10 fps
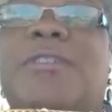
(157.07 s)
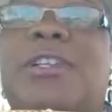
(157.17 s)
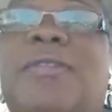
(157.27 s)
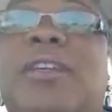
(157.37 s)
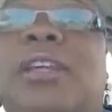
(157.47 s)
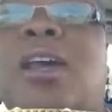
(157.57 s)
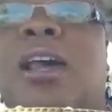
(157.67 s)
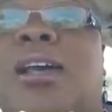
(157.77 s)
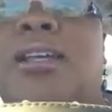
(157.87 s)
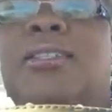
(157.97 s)
for
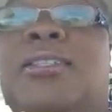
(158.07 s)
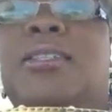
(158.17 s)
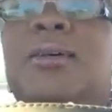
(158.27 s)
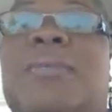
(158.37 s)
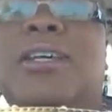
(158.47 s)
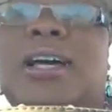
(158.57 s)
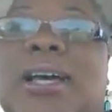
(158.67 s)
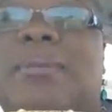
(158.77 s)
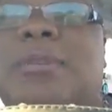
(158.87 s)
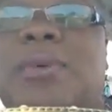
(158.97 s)
living?
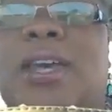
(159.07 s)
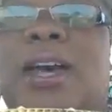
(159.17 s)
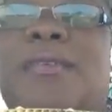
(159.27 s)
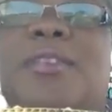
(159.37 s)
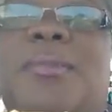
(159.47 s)
Sometimes we have